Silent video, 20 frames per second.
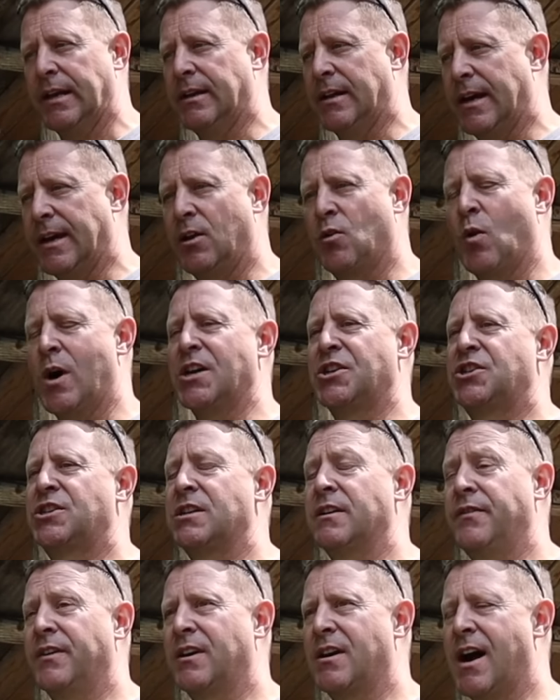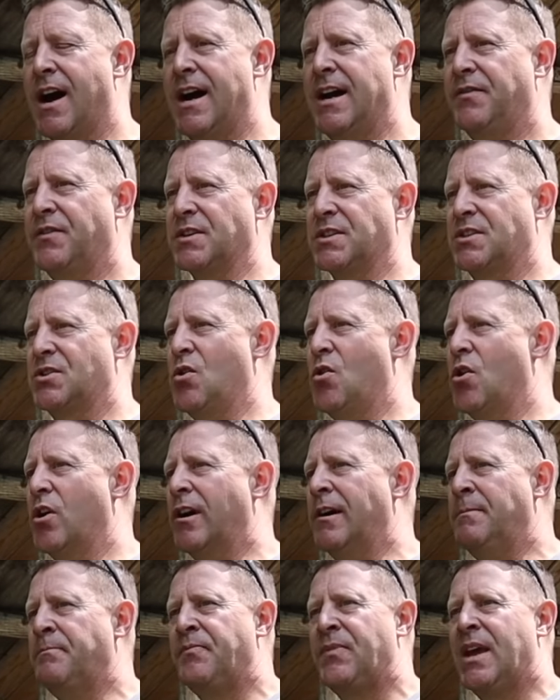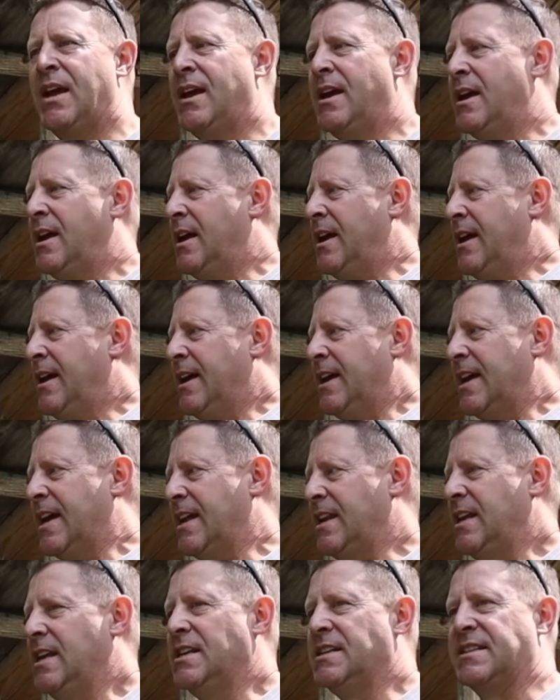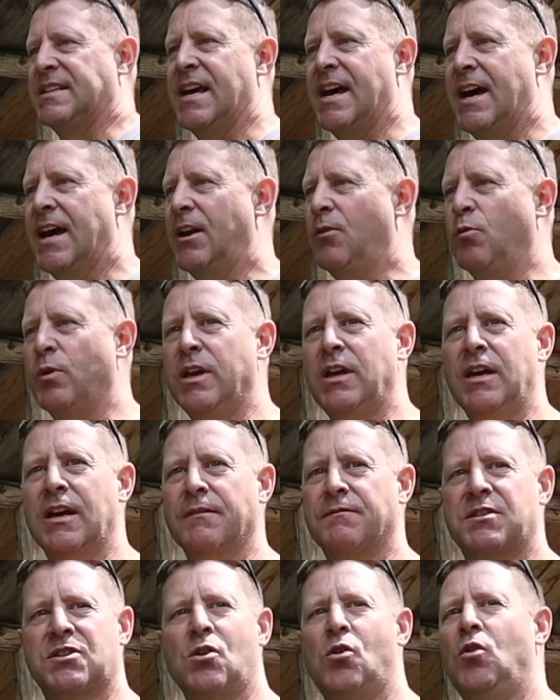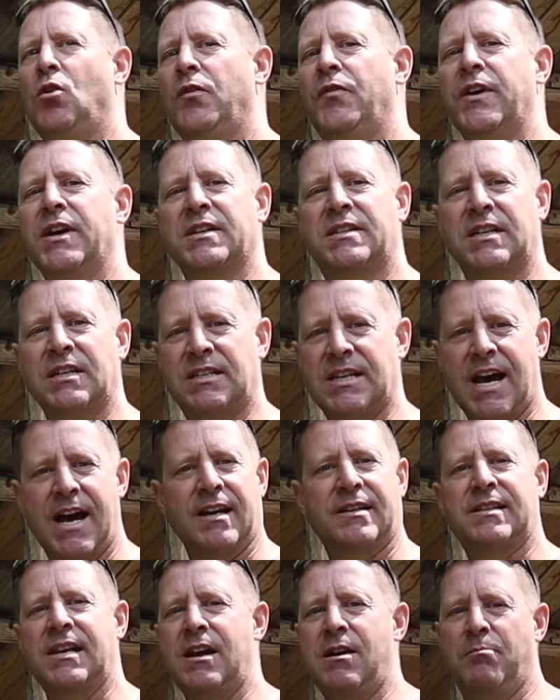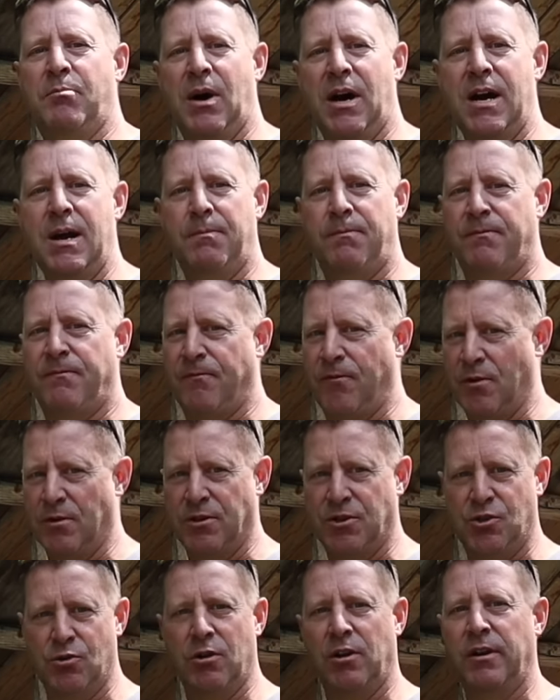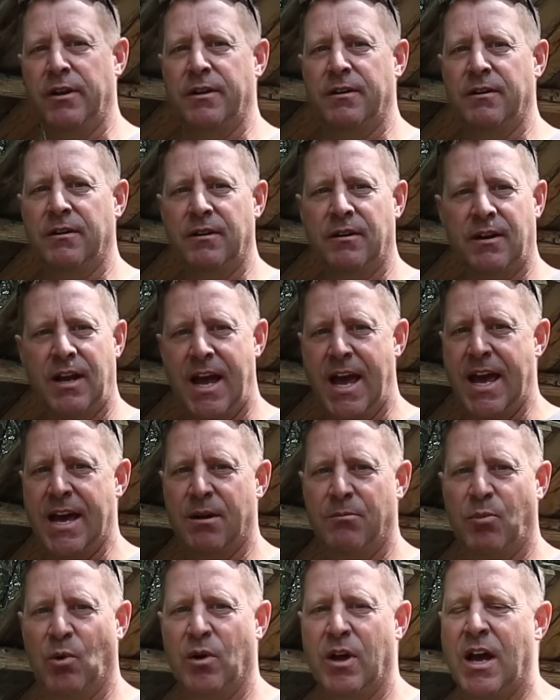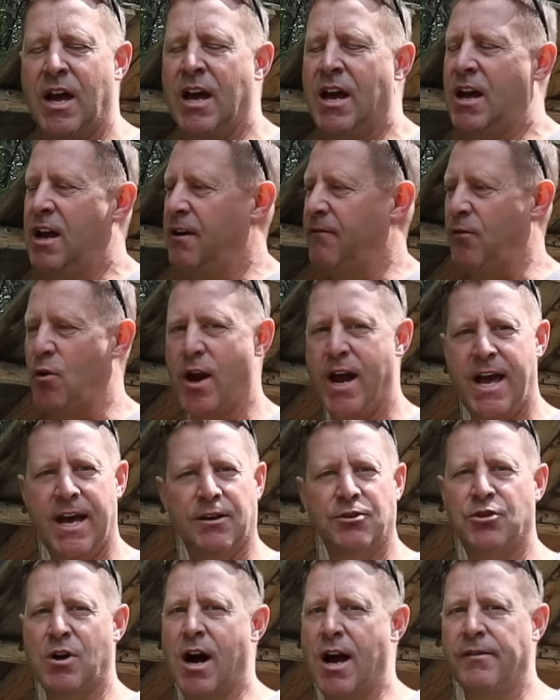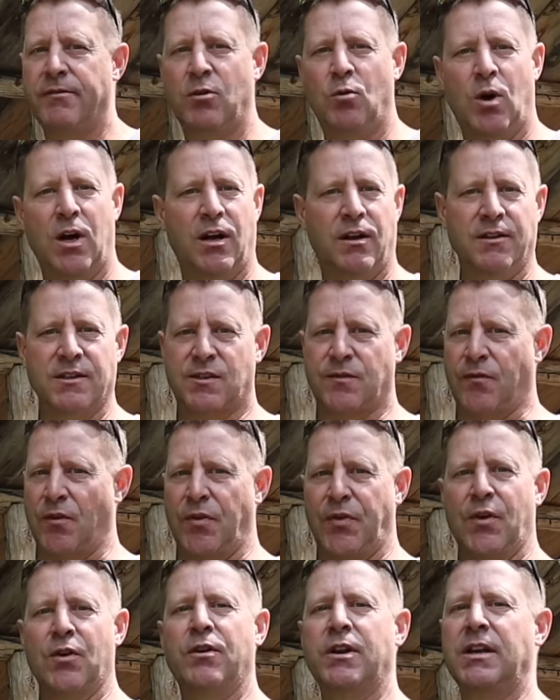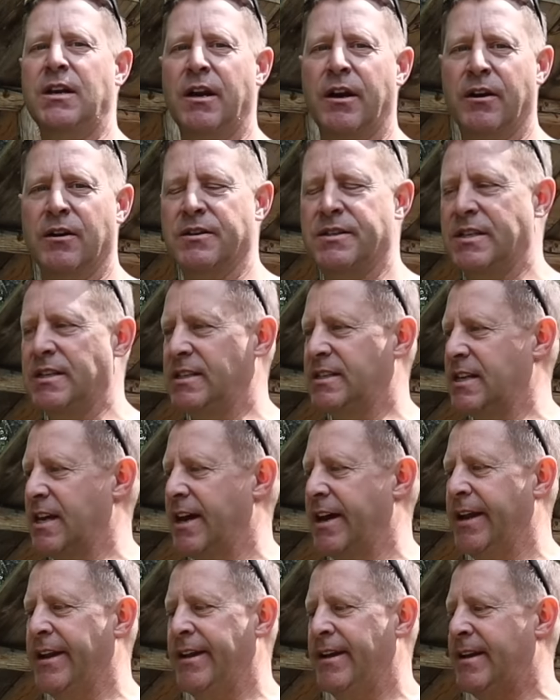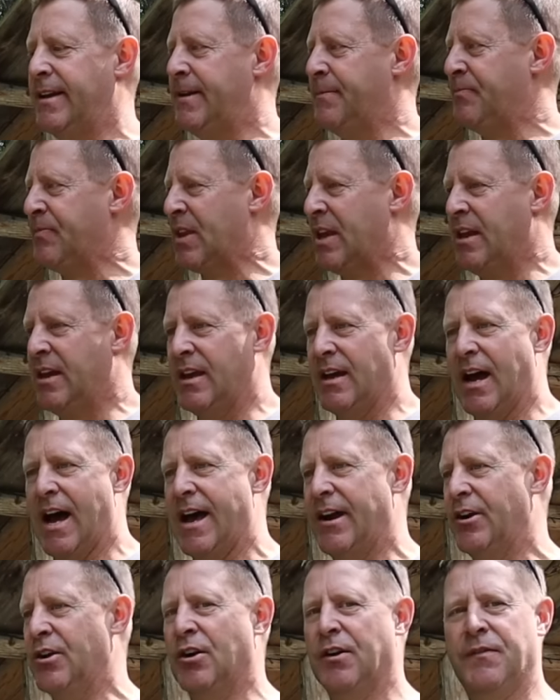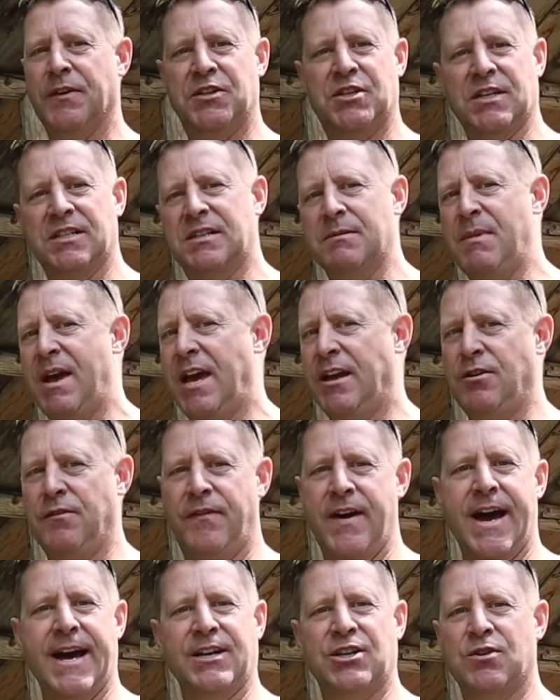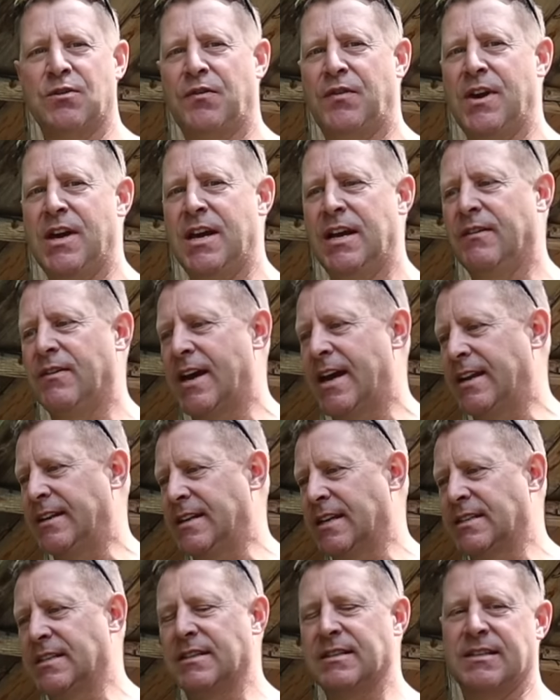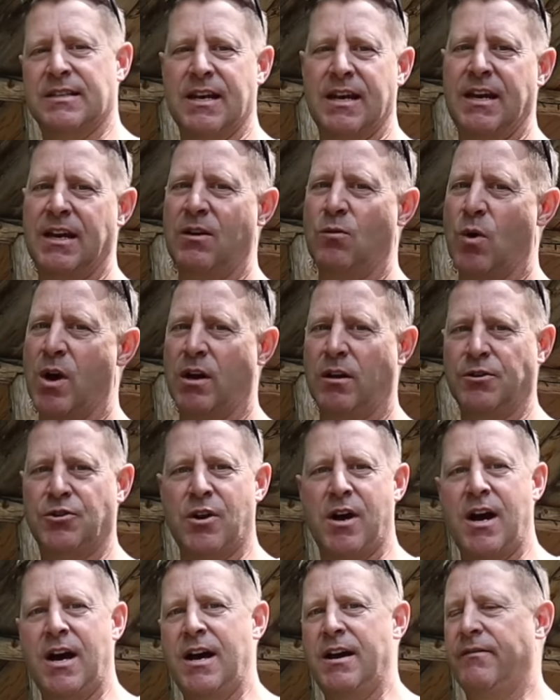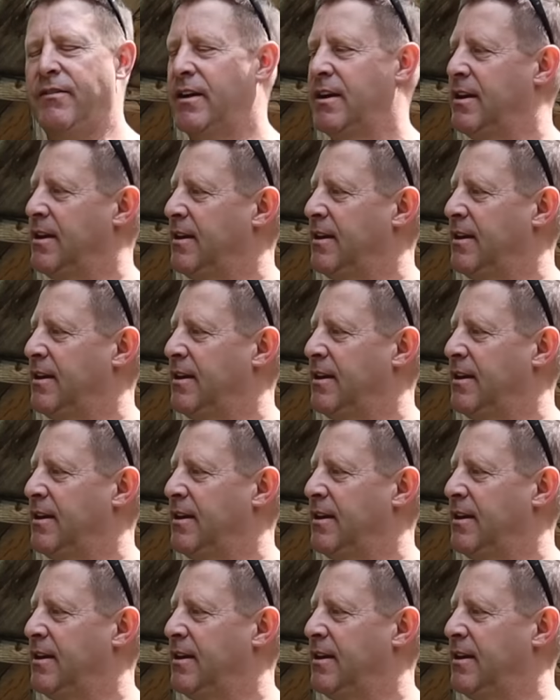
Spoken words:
And I questioned the guy at the store, and he said, we have sold this exact same pipe for drilling hand driving wells for 30 years. He said, I don't know if it's just a manufacturer thing that it doesn't say well drive.